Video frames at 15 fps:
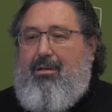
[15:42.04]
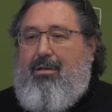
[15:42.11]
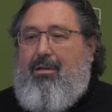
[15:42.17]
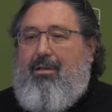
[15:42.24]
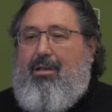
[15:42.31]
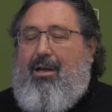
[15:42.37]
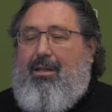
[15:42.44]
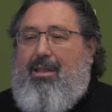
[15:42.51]

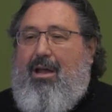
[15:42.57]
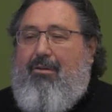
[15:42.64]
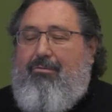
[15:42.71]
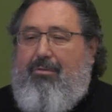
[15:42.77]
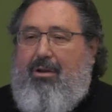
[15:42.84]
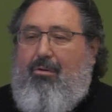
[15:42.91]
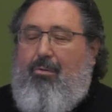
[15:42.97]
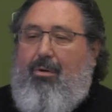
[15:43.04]
that are
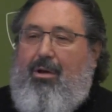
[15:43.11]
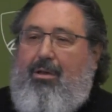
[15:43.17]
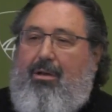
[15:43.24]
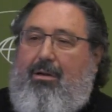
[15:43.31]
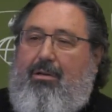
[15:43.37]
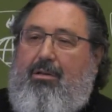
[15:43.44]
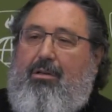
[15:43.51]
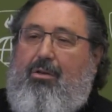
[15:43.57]
required
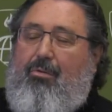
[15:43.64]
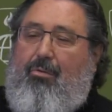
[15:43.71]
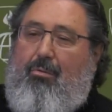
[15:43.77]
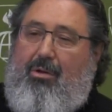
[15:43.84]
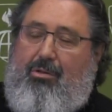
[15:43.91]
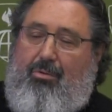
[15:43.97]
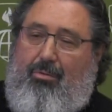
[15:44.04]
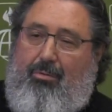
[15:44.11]
if you
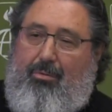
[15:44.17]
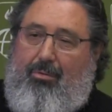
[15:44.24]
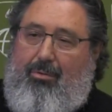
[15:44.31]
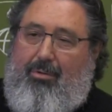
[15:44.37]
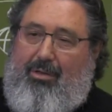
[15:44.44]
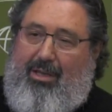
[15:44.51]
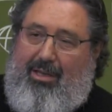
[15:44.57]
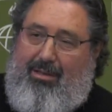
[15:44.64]
want to
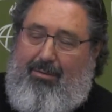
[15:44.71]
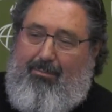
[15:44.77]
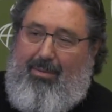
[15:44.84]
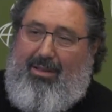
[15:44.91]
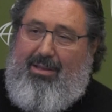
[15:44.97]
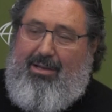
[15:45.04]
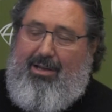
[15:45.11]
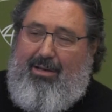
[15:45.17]
get
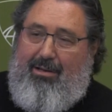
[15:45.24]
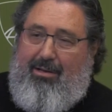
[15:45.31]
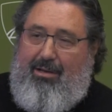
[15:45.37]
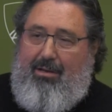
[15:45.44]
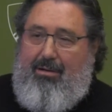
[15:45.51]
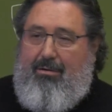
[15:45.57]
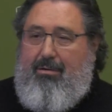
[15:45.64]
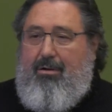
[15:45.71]
medical
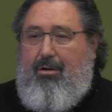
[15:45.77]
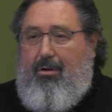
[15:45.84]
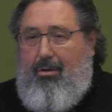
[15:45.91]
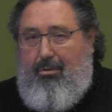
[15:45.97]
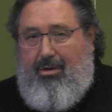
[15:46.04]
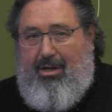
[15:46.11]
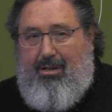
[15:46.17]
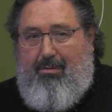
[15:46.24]
care or
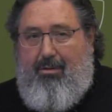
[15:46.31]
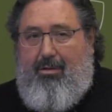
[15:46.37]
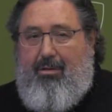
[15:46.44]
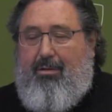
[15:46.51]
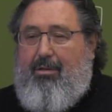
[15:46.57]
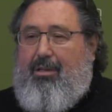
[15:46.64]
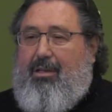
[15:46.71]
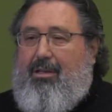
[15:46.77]
get
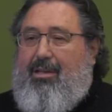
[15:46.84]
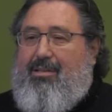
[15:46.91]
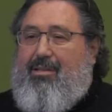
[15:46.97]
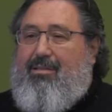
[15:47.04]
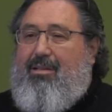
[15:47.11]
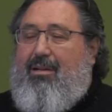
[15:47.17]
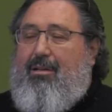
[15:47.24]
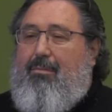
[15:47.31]
the
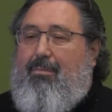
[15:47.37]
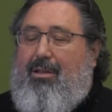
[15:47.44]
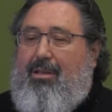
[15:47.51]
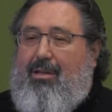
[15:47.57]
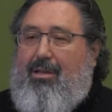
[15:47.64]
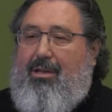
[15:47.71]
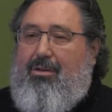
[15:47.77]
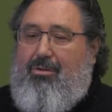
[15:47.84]
necessary
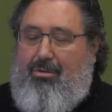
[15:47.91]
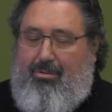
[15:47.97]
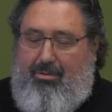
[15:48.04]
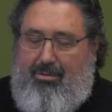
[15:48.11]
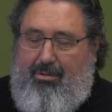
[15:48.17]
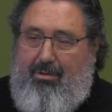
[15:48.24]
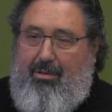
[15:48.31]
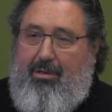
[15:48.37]
medications
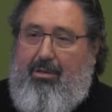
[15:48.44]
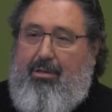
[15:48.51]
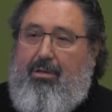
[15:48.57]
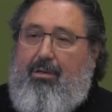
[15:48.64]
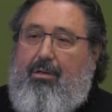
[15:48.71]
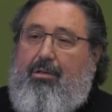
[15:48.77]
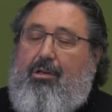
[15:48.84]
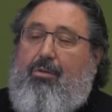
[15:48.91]

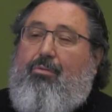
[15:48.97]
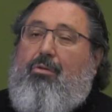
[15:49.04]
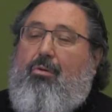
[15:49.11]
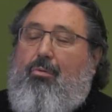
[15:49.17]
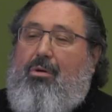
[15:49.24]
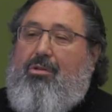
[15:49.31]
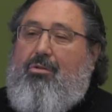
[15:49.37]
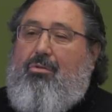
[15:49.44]
if you
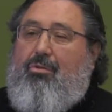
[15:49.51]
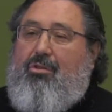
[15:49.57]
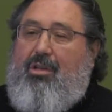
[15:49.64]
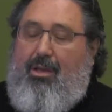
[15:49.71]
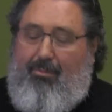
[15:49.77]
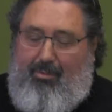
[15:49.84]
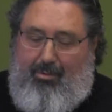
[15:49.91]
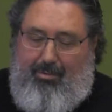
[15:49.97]
want to
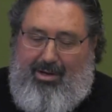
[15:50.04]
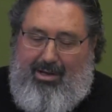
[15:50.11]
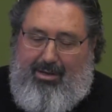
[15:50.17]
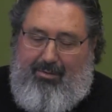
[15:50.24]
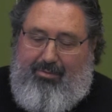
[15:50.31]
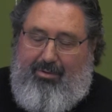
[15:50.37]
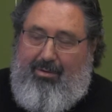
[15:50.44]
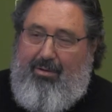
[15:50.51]
save your lives.